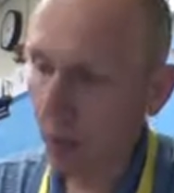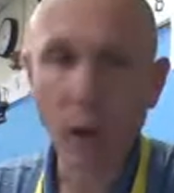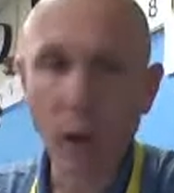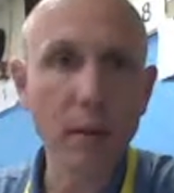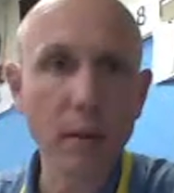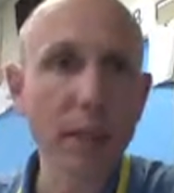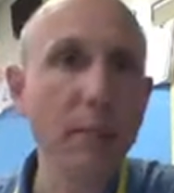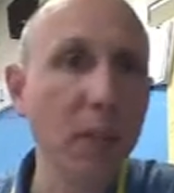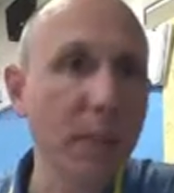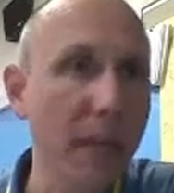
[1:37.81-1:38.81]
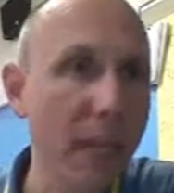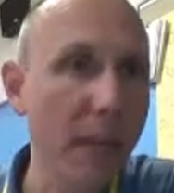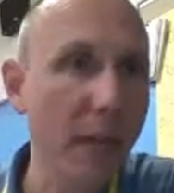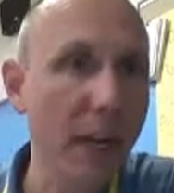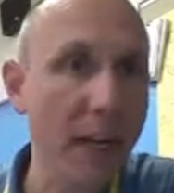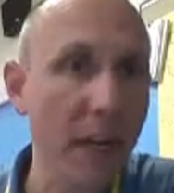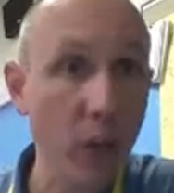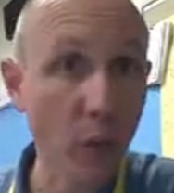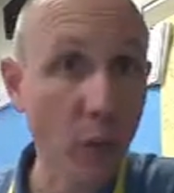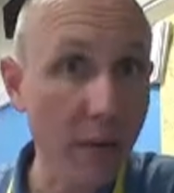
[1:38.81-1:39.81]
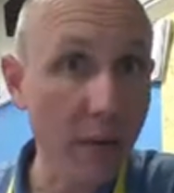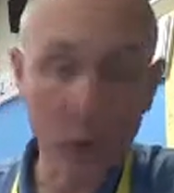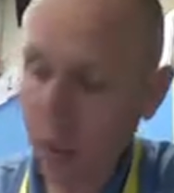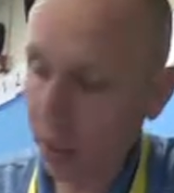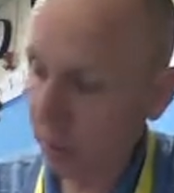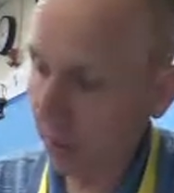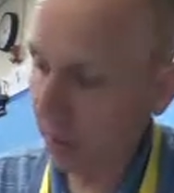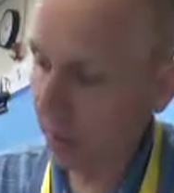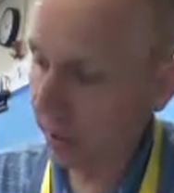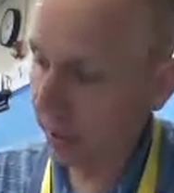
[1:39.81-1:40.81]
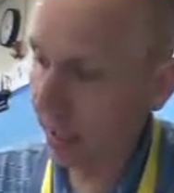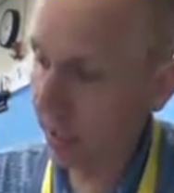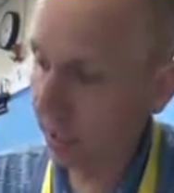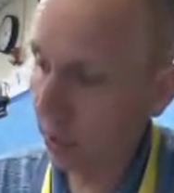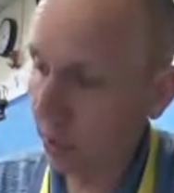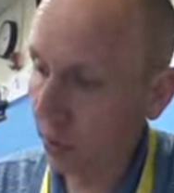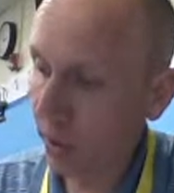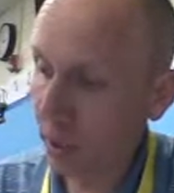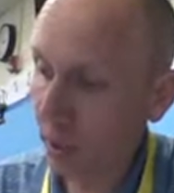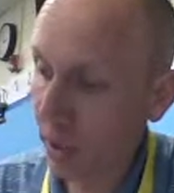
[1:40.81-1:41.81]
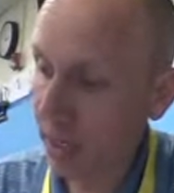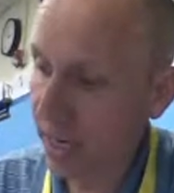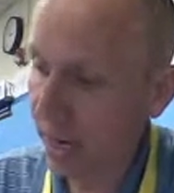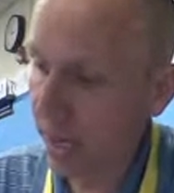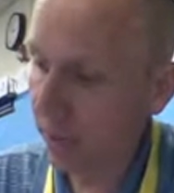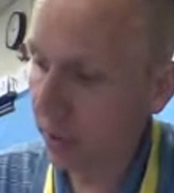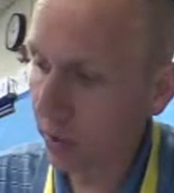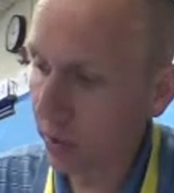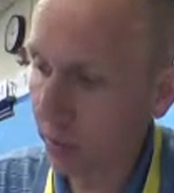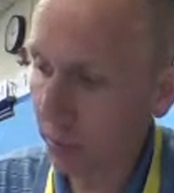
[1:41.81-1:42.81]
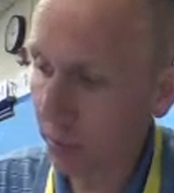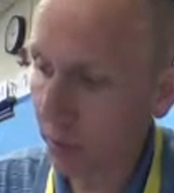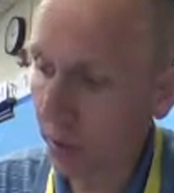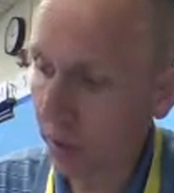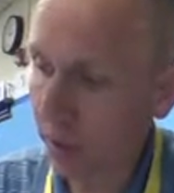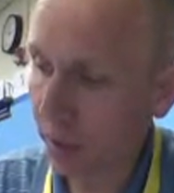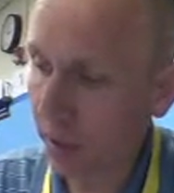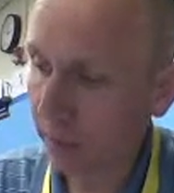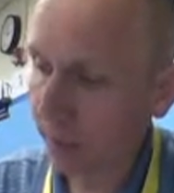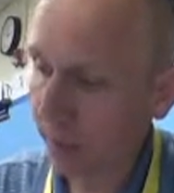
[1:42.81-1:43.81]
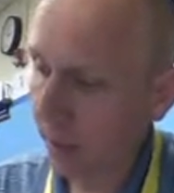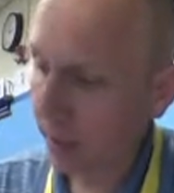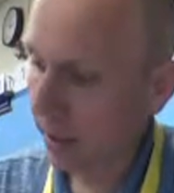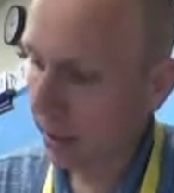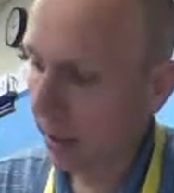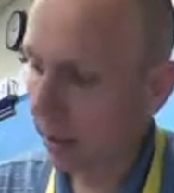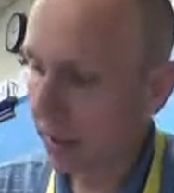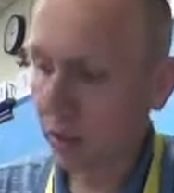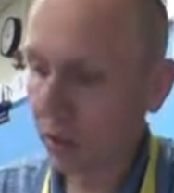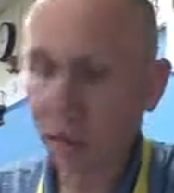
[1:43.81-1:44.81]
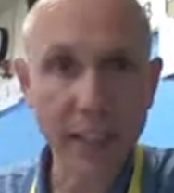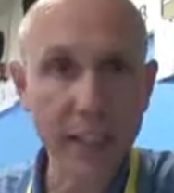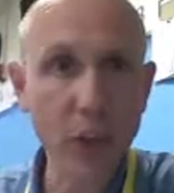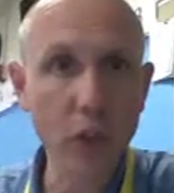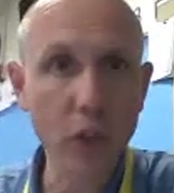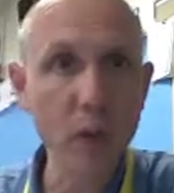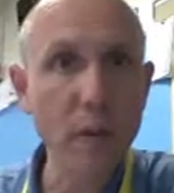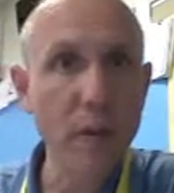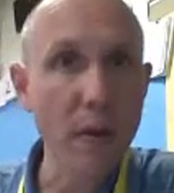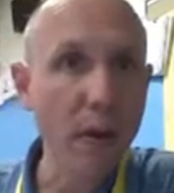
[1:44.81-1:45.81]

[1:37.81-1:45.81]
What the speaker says: Well, multiply that by 3 for 3 times bigger. That's going to take it up to a 3 times a 9. So here's the point over there. This is currently at a 2.